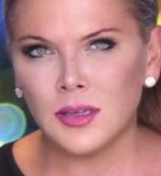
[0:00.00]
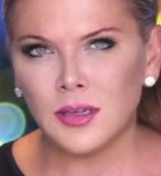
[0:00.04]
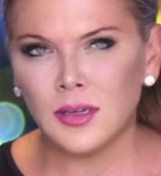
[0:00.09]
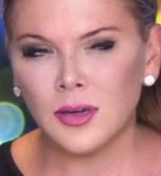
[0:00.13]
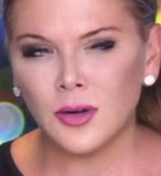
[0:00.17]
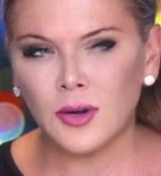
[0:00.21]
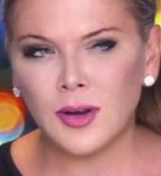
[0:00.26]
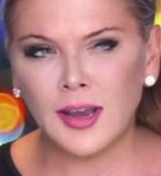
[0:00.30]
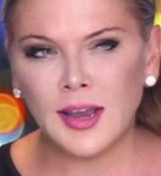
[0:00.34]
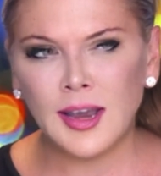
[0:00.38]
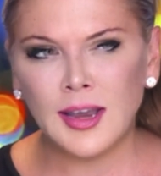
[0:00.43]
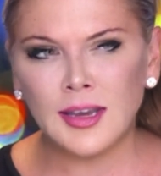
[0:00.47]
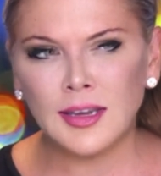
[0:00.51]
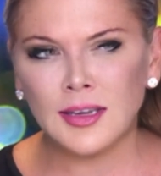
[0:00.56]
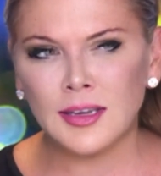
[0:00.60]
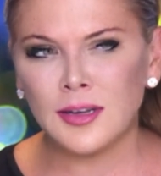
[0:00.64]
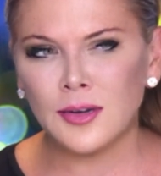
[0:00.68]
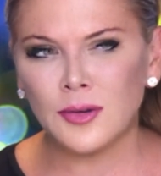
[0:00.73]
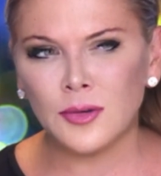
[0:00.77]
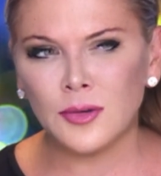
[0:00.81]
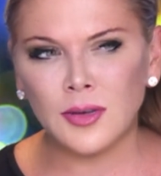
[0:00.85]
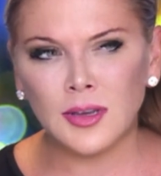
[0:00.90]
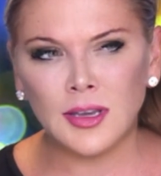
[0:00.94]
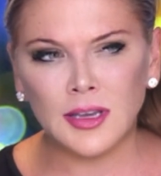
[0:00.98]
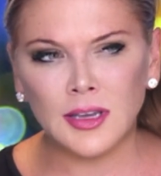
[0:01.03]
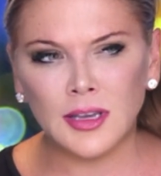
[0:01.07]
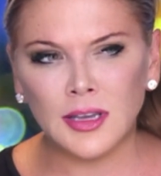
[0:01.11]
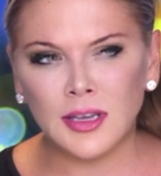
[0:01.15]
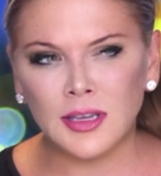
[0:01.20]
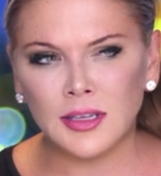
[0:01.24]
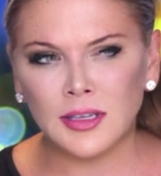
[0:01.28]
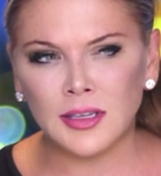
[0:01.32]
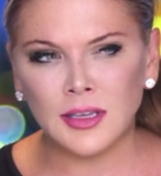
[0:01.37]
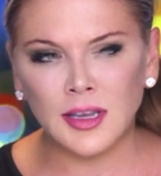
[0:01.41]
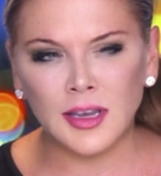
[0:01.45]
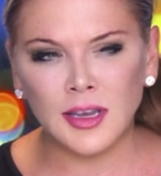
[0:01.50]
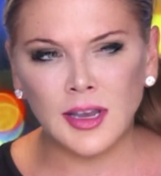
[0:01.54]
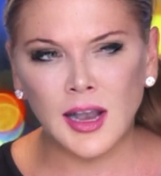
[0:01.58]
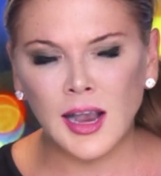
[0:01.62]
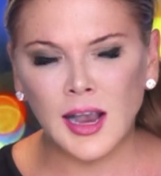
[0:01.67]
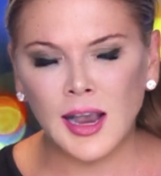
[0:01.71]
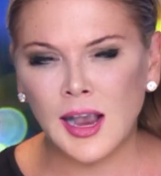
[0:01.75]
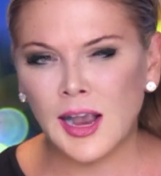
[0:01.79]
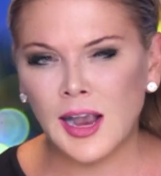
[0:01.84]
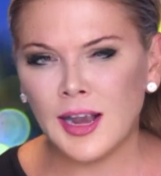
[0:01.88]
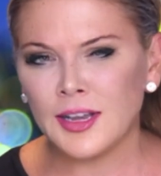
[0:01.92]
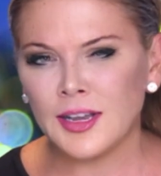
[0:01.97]
Okay, you know, it, it,
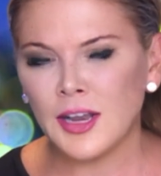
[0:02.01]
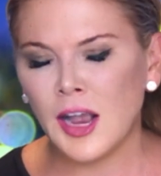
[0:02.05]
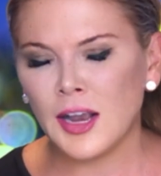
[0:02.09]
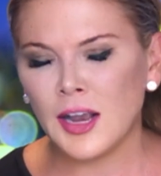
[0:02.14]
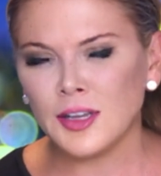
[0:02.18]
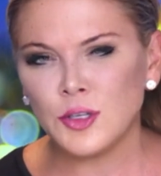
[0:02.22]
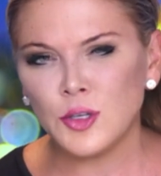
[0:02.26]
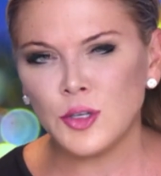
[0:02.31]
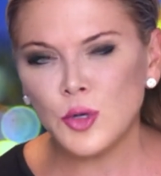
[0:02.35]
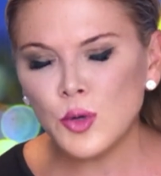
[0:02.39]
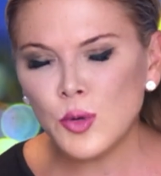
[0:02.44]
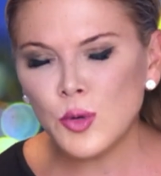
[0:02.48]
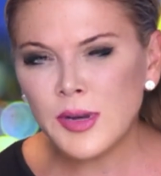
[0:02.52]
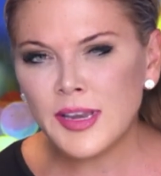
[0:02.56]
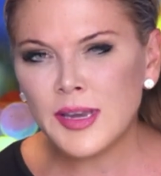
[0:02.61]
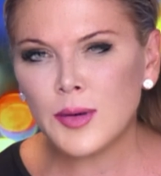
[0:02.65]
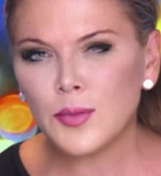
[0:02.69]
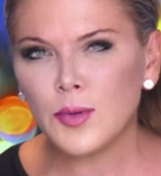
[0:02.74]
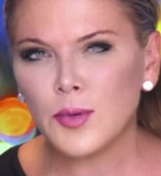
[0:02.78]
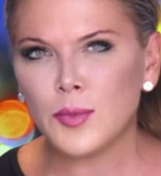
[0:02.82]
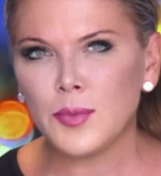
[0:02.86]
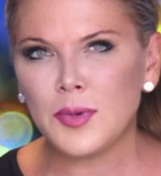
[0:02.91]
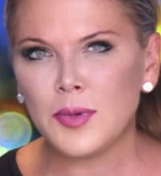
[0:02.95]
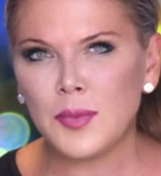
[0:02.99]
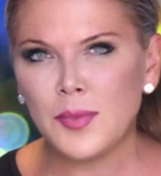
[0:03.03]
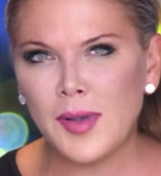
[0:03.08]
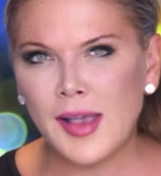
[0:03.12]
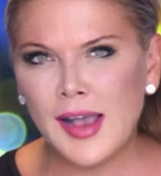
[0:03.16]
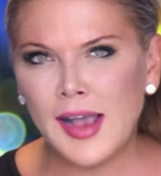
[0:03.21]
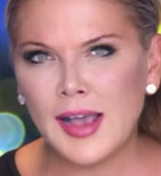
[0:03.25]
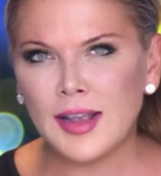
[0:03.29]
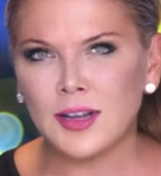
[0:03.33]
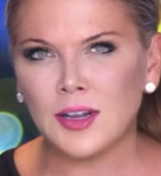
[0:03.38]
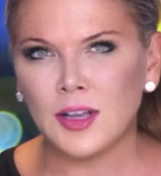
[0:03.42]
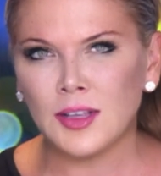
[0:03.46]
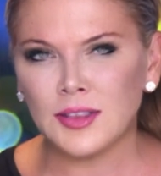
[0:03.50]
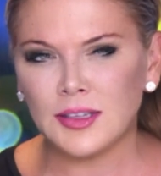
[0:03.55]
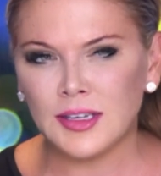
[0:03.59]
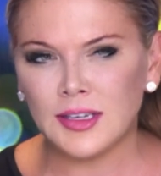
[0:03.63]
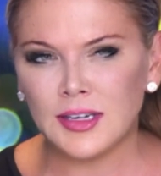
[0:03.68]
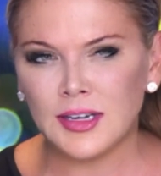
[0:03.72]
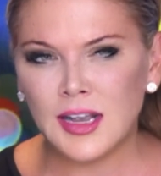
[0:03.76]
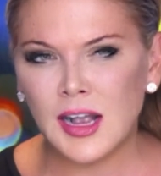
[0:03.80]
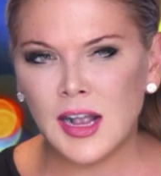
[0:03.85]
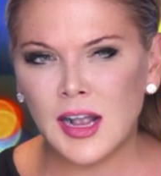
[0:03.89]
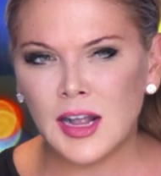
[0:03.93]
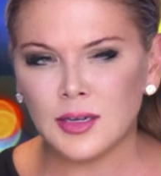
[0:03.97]
I, I knew he would be bad on the
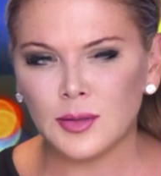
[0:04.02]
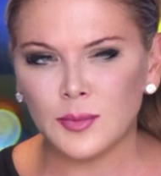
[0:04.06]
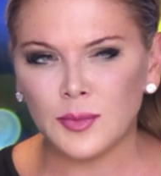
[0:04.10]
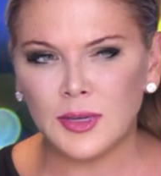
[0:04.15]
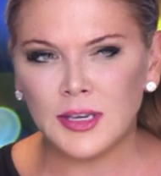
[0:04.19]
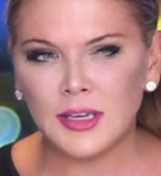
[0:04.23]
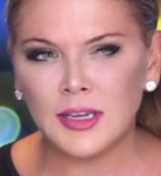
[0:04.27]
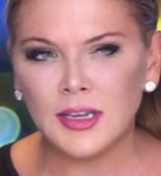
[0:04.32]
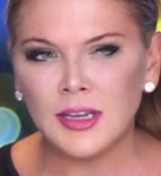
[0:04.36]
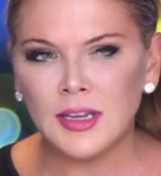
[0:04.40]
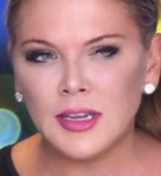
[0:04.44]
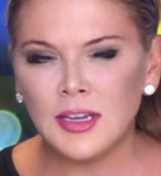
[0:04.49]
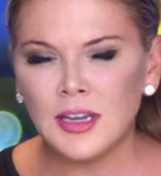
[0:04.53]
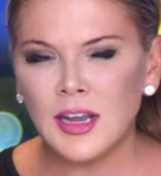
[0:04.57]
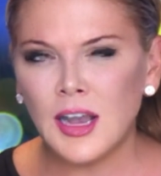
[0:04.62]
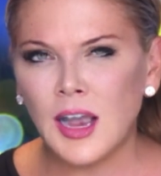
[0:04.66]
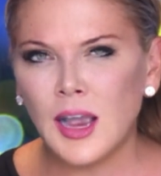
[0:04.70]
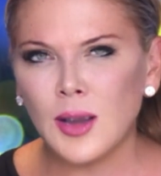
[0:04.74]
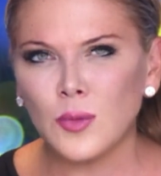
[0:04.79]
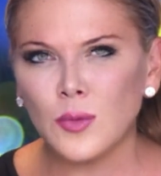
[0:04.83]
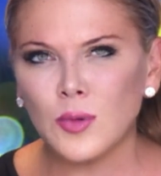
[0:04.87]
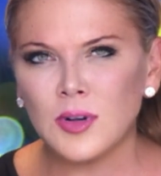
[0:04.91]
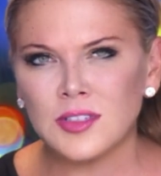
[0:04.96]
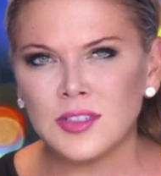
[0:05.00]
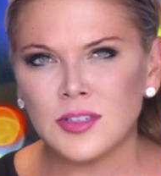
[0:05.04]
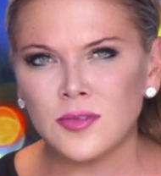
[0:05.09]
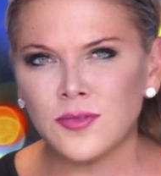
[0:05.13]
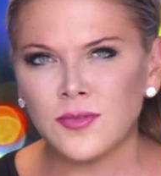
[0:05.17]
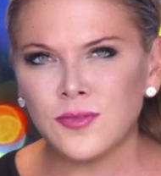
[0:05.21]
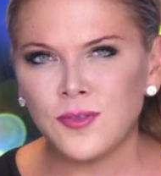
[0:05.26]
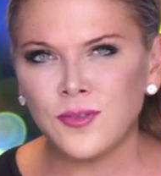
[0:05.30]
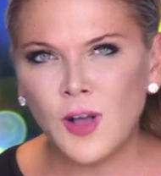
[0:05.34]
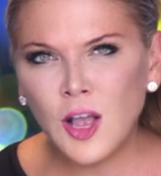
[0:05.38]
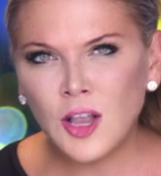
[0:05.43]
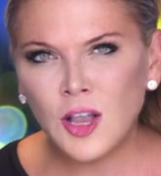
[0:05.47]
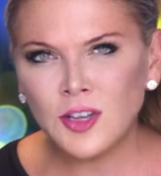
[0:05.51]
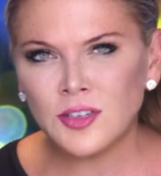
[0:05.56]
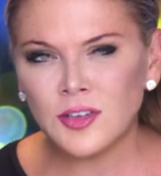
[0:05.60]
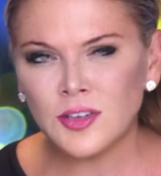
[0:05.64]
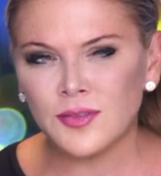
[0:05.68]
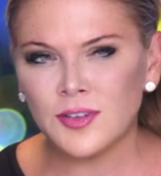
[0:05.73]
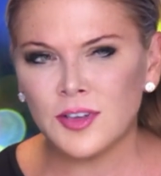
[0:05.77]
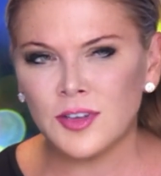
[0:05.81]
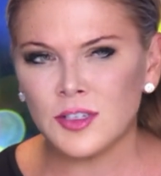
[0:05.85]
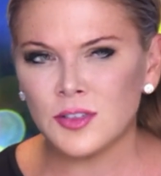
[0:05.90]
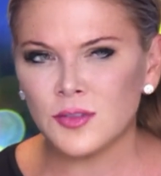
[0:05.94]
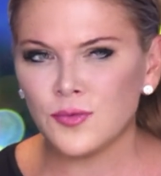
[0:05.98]
economy. I wasn't fond
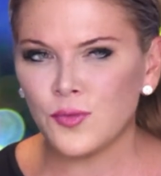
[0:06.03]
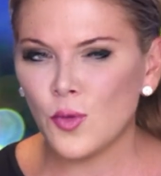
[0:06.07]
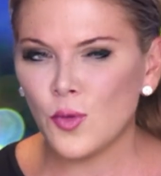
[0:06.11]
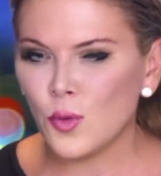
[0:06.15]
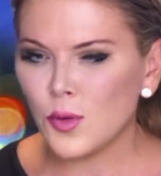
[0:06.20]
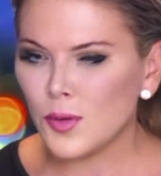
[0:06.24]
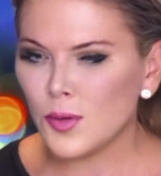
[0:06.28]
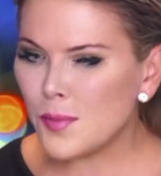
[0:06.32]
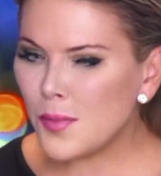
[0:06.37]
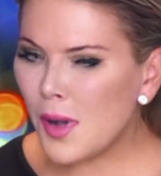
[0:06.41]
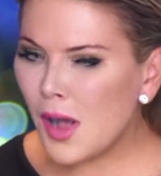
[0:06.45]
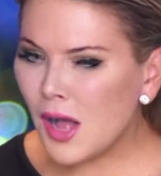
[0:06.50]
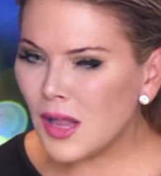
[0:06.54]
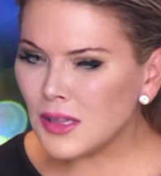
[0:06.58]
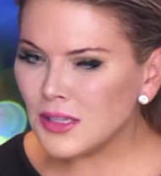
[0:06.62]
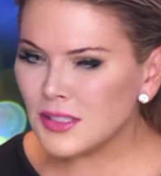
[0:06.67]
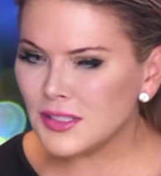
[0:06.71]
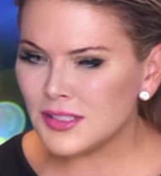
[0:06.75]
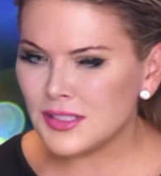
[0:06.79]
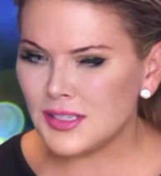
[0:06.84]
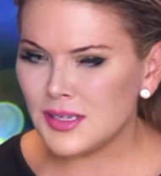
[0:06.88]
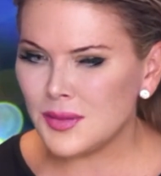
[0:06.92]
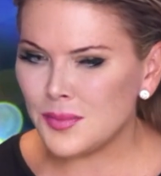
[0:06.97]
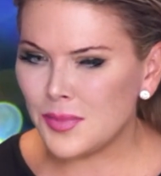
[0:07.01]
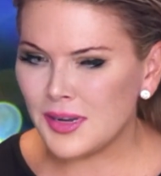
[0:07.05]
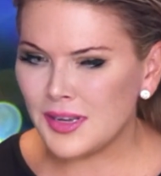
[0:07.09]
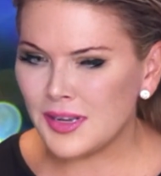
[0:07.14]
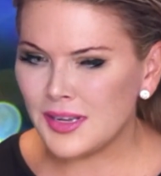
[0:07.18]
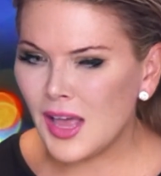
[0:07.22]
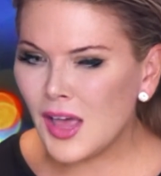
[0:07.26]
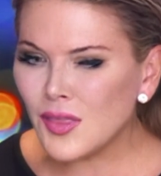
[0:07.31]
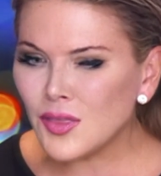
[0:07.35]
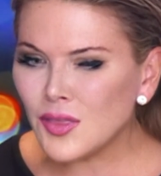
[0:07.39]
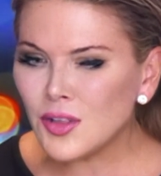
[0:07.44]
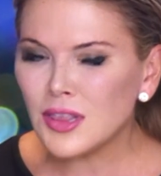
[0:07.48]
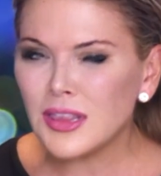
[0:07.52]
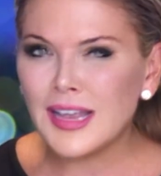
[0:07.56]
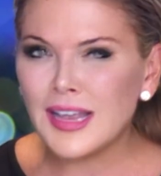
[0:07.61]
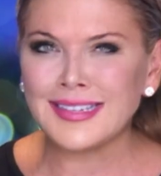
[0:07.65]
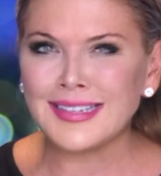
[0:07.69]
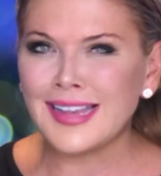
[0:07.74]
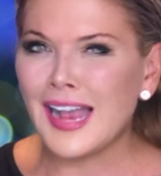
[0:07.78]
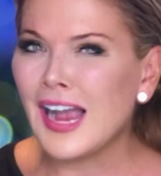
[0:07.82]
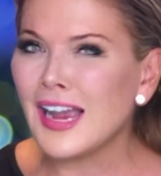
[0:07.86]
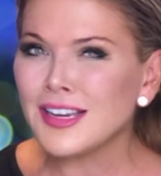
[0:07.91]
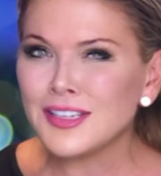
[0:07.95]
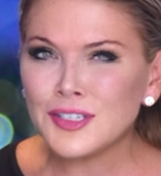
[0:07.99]
of his foreign policy, but nonetheless,
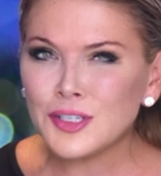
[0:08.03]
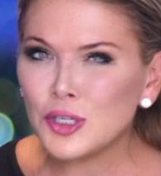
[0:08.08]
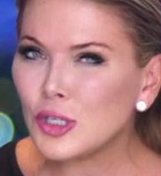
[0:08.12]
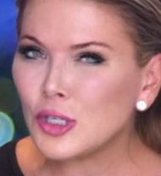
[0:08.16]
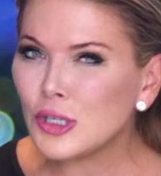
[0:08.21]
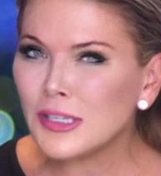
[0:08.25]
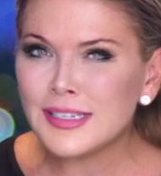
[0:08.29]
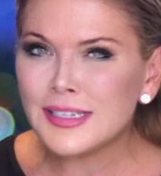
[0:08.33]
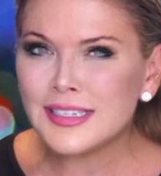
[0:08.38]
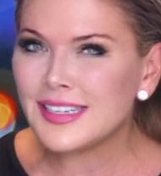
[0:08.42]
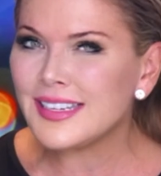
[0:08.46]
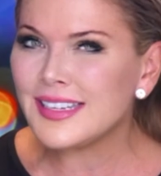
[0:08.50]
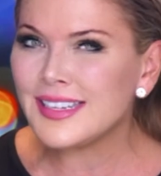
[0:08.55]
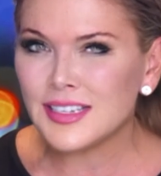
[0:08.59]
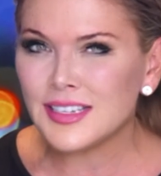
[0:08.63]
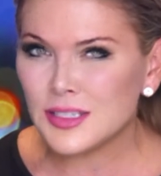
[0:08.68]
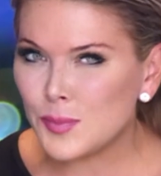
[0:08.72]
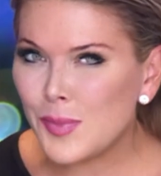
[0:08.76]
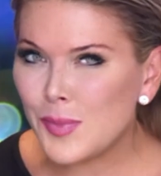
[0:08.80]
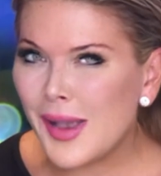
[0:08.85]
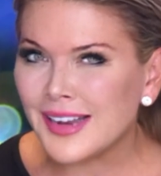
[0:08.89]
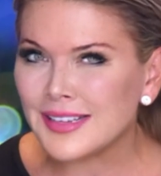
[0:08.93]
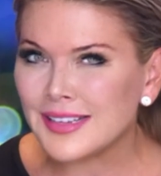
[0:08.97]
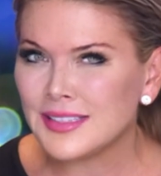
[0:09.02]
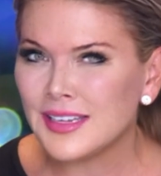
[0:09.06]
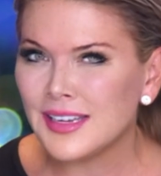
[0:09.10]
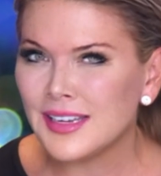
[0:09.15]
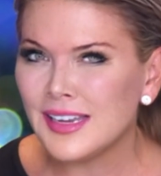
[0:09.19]
I certainly didn't expect